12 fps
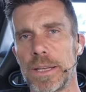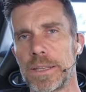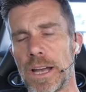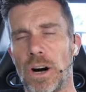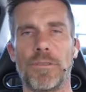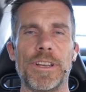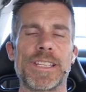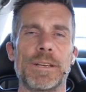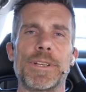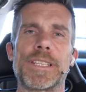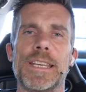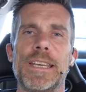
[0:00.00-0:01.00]
Now, obviously,
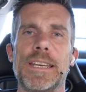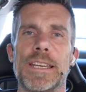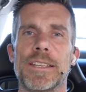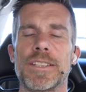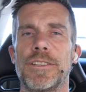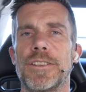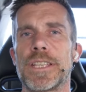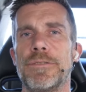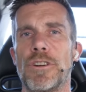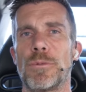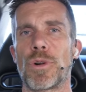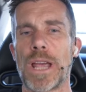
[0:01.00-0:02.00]
we see continuously
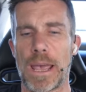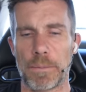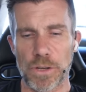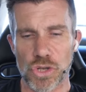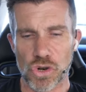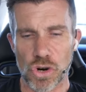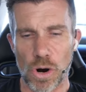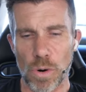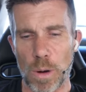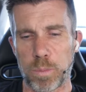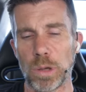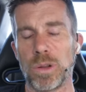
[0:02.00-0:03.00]
variable cam control
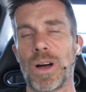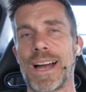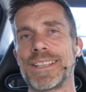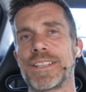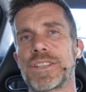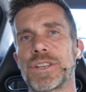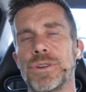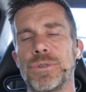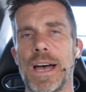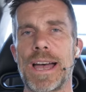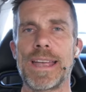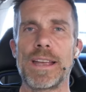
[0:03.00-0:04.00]
applied to
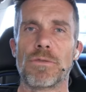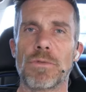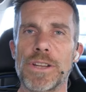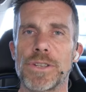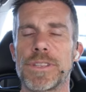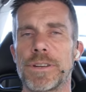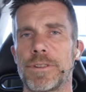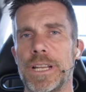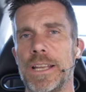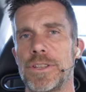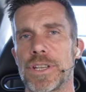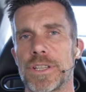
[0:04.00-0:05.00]
a range of different
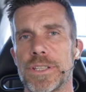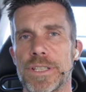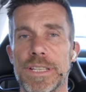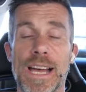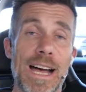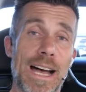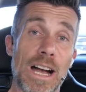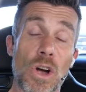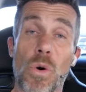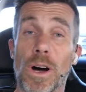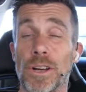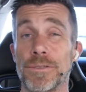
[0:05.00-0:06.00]
engines.
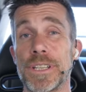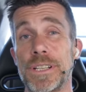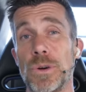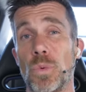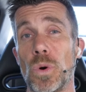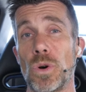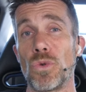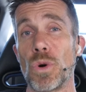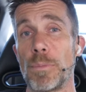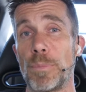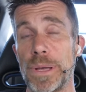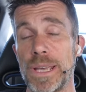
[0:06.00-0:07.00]
Quite often, it
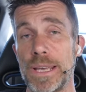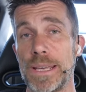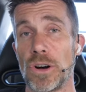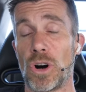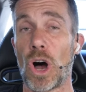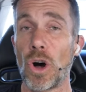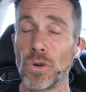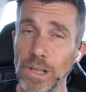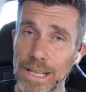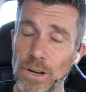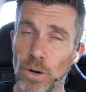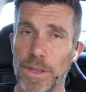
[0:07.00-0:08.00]
will be
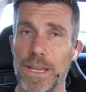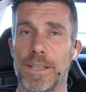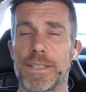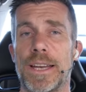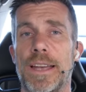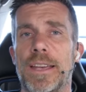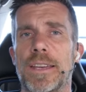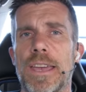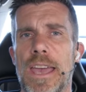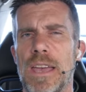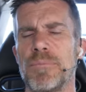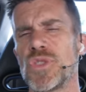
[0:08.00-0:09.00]
only on the intake
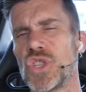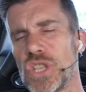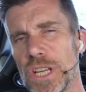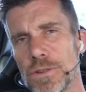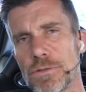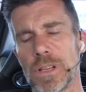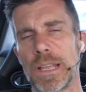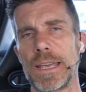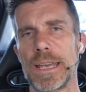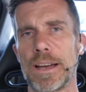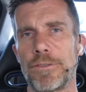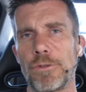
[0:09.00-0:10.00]
cam.
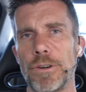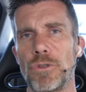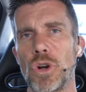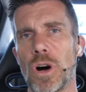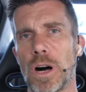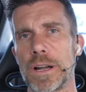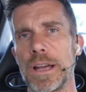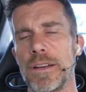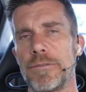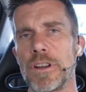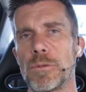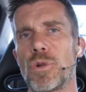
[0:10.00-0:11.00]
Generally, if we've got
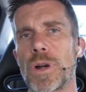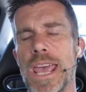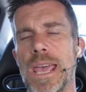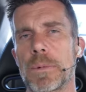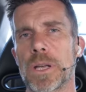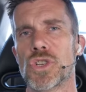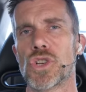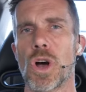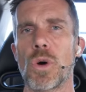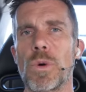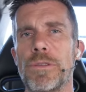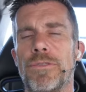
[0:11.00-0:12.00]
variable cam
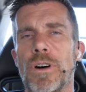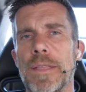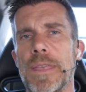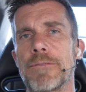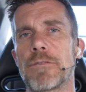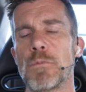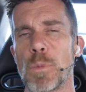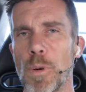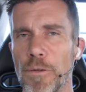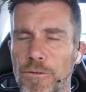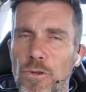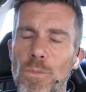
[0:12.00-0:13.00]
control, we find that from a
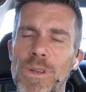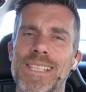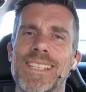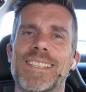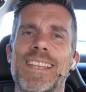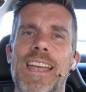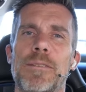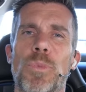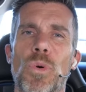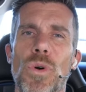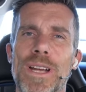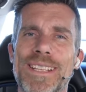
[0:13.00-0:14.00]
performance
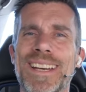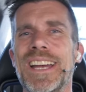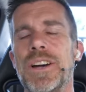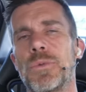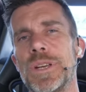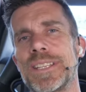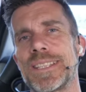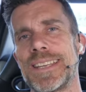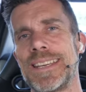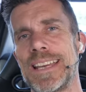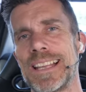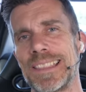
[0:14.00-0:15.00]
standpoint, we
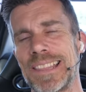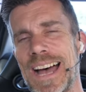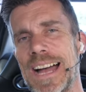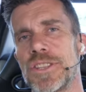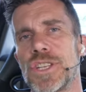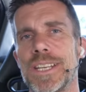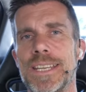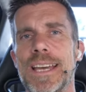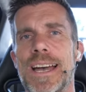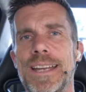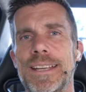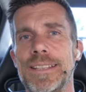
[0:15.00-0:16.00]
see larger
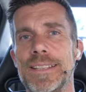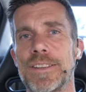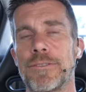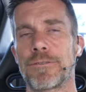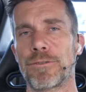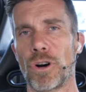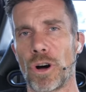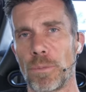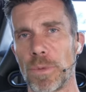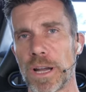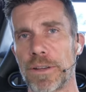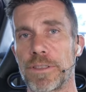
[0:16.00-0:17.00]
gains
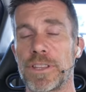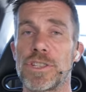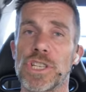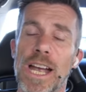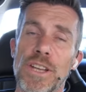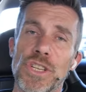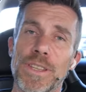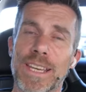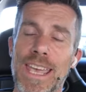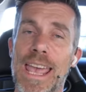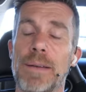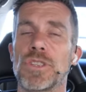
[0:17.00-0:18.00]
from changing the
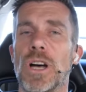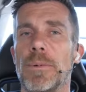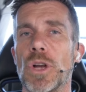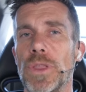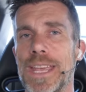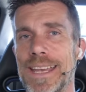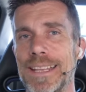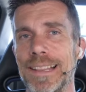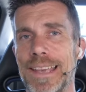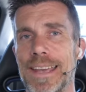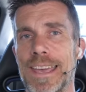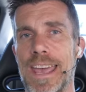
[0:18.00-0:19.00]
cam timing on the
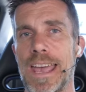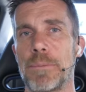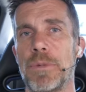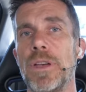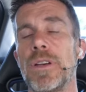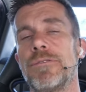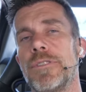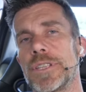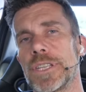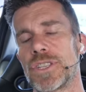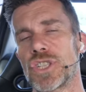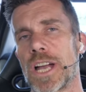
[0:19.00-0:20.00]
inlet cam
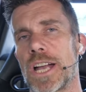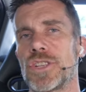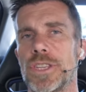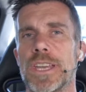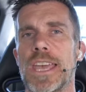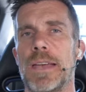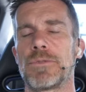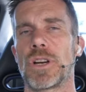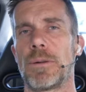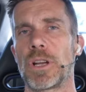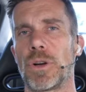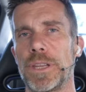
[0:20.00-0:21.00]
versus changing the cam
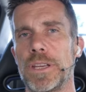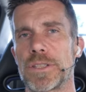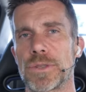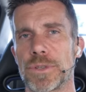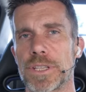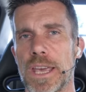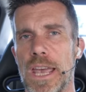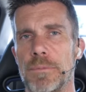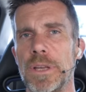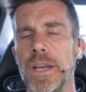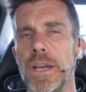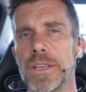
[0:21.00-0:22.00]
timing on the exhaust cam.
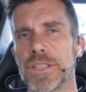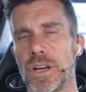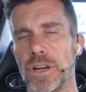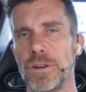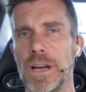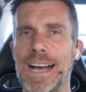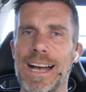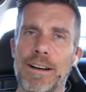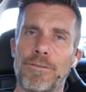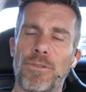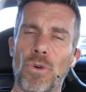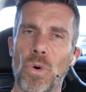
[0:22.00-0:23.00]
So
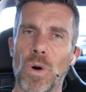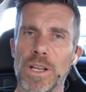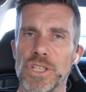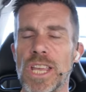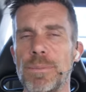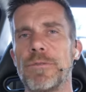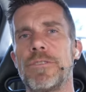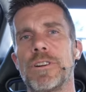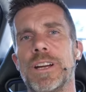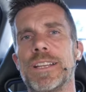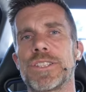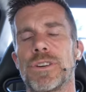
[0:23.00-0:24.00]
for cheaper
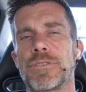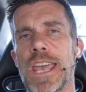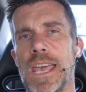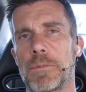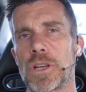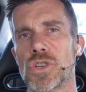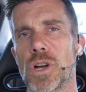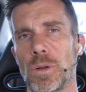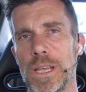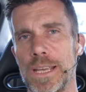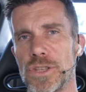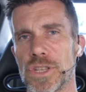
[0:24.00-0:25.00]
variants of cam control
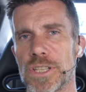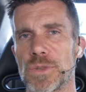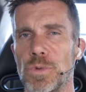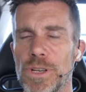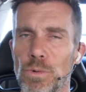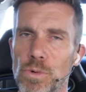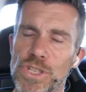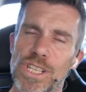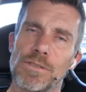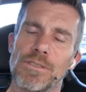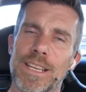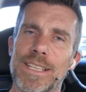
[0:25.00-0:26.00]
engines, we will
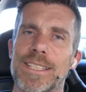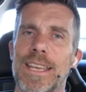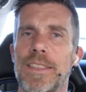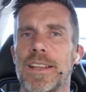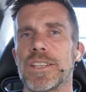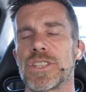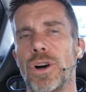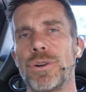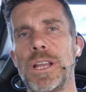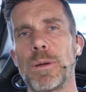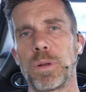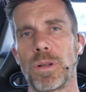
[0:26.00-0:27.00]
generally see that it's
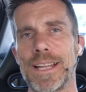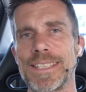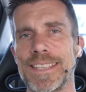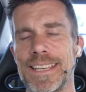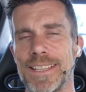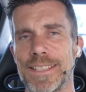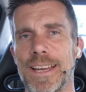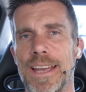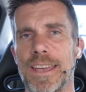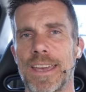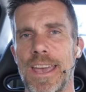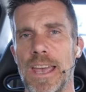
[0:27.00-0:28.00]
only applied to the
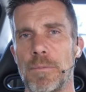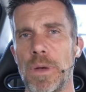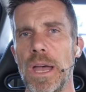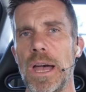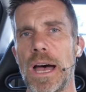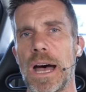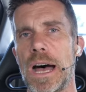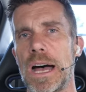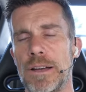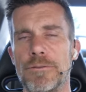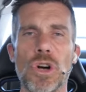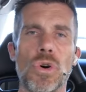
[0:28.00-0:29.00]
intake cam.
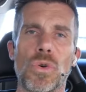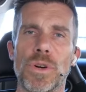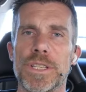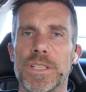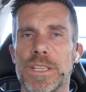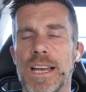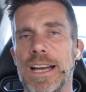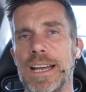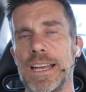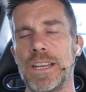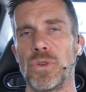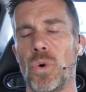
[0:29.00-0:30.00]
Of course,
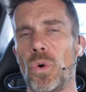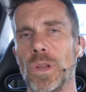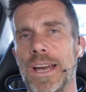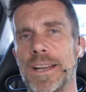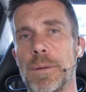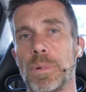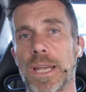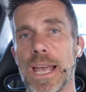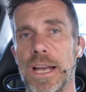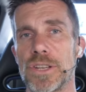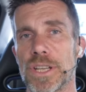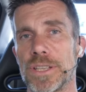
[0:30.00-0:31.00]
in all-out
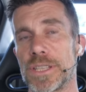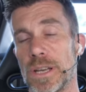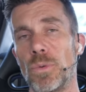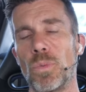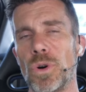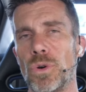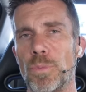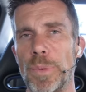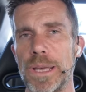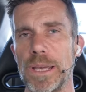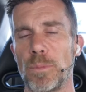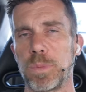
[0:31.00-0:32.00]
applications, it will
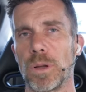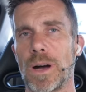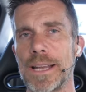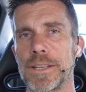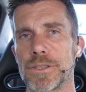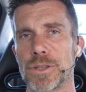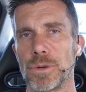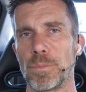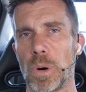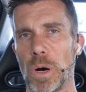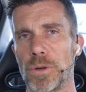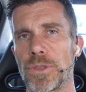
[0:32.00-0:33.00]
be applied to
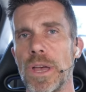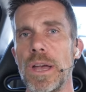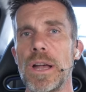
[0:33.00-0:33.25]
both.